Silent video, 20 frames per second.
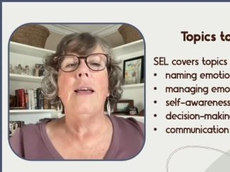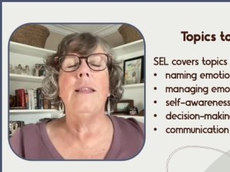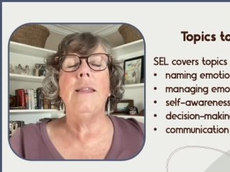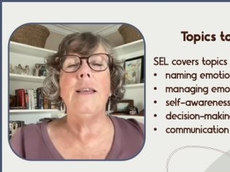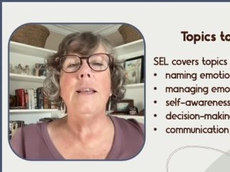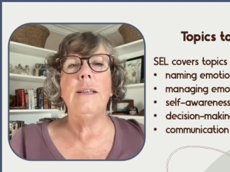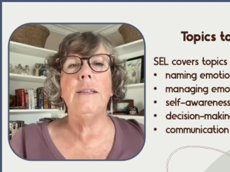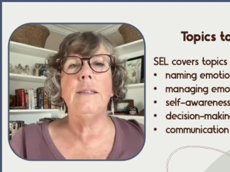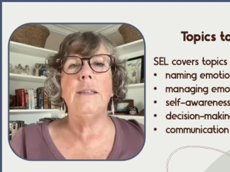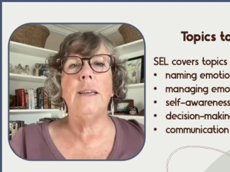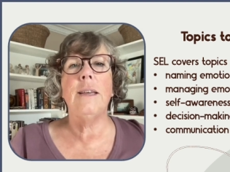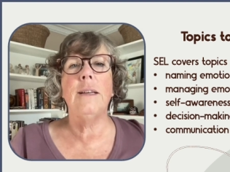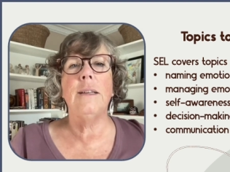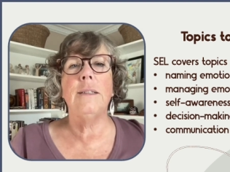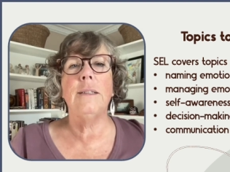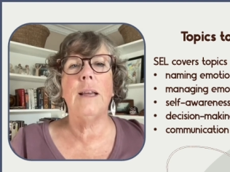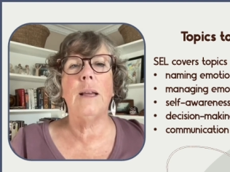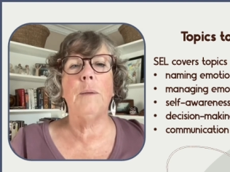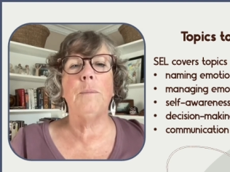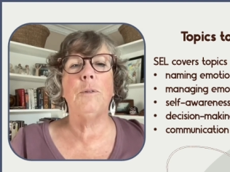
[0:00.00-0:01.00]
These
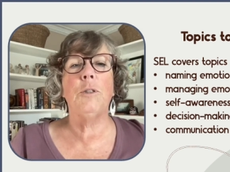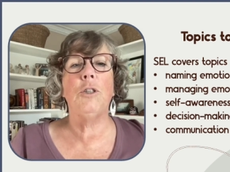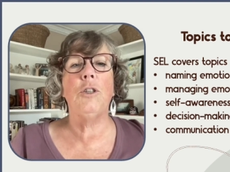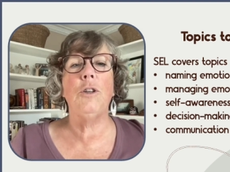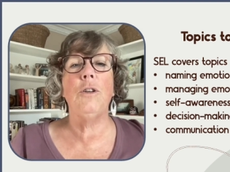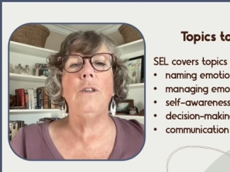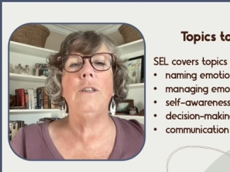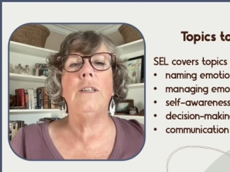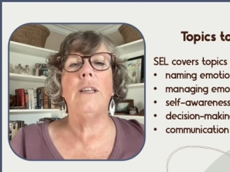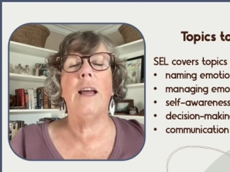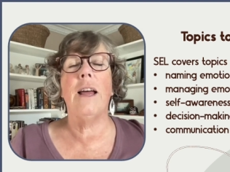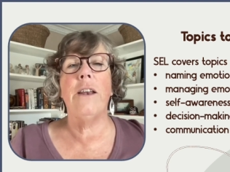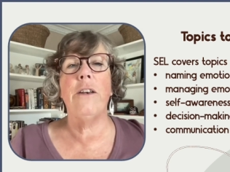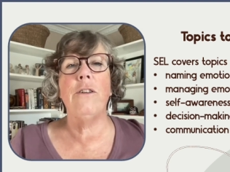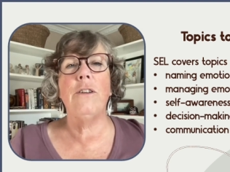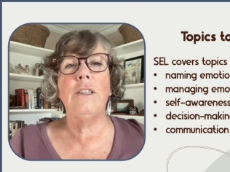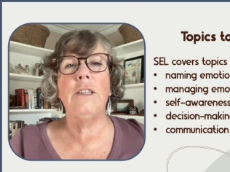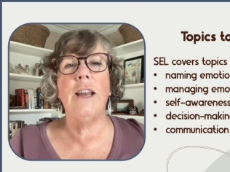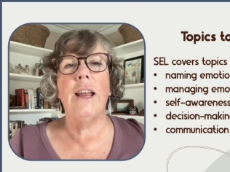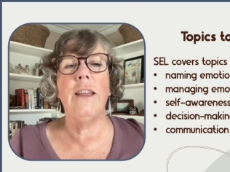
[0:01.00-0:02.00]
skills help students
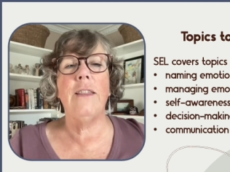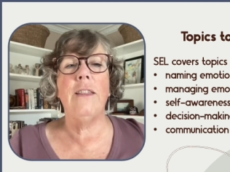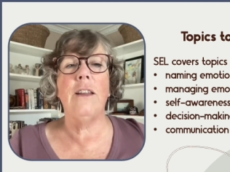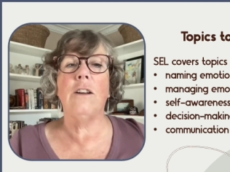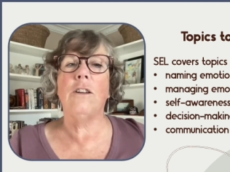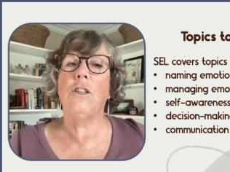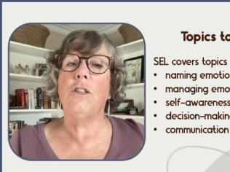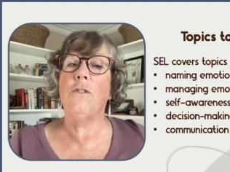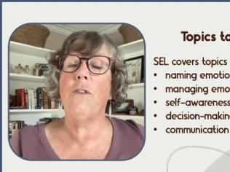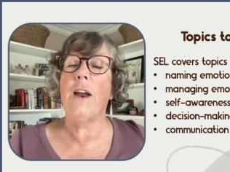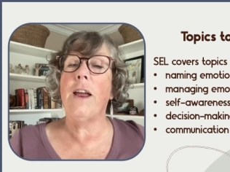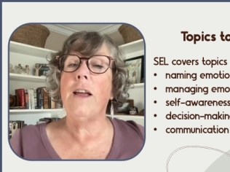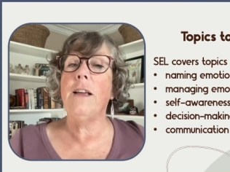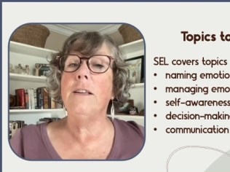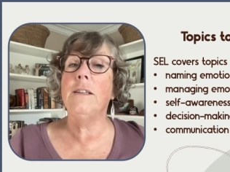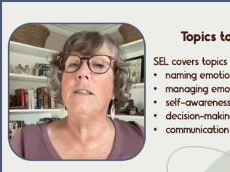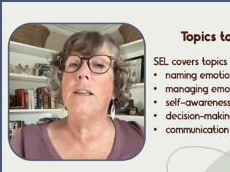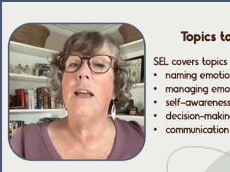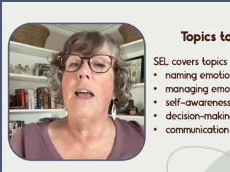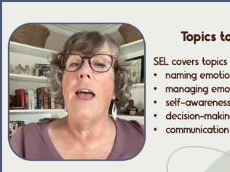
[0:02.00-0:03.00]
understand their
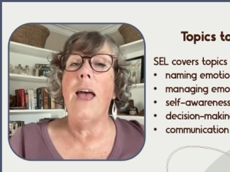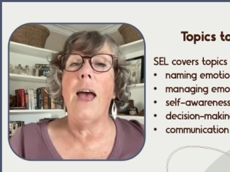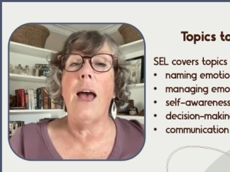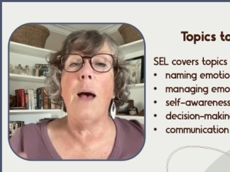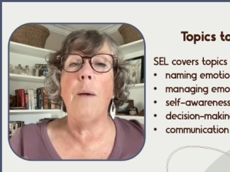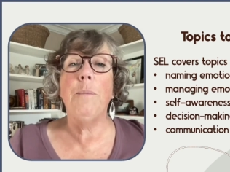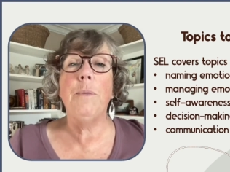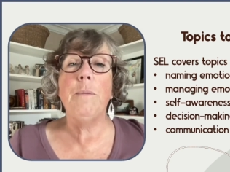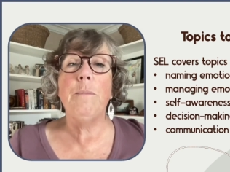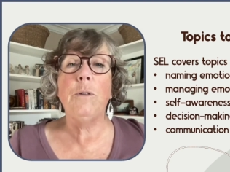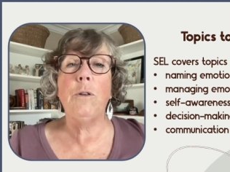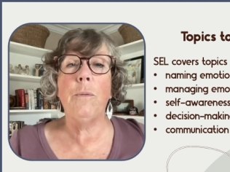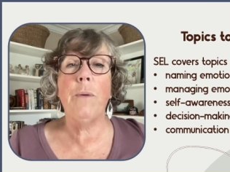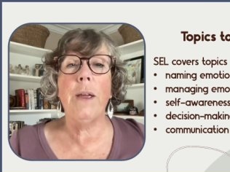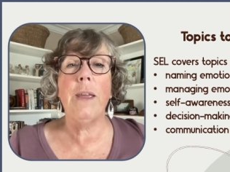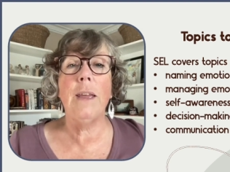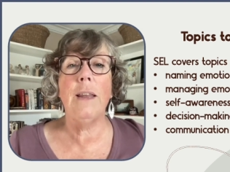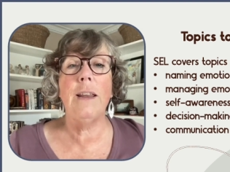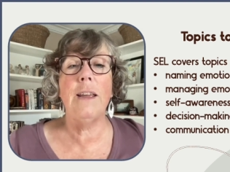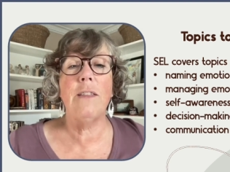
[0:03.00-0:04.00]
strengths, help them to
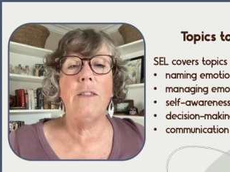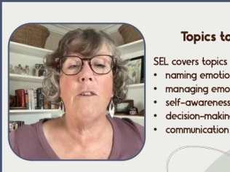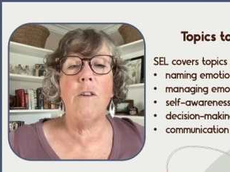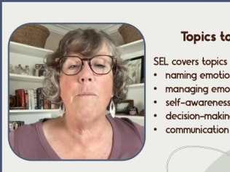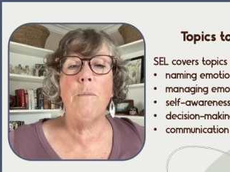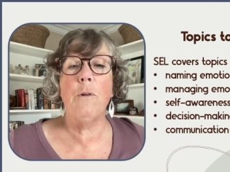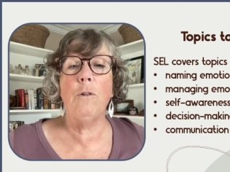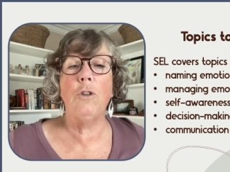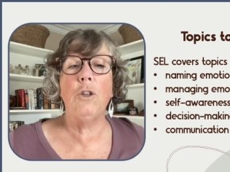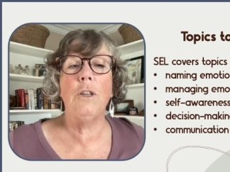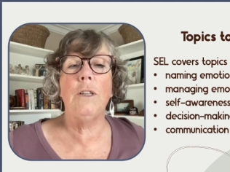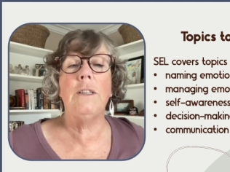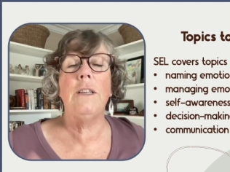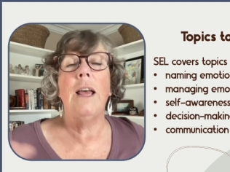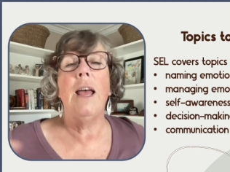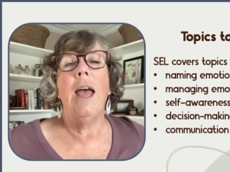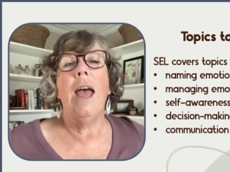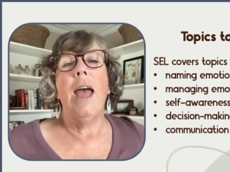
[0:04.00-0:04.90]
regulate their emotions,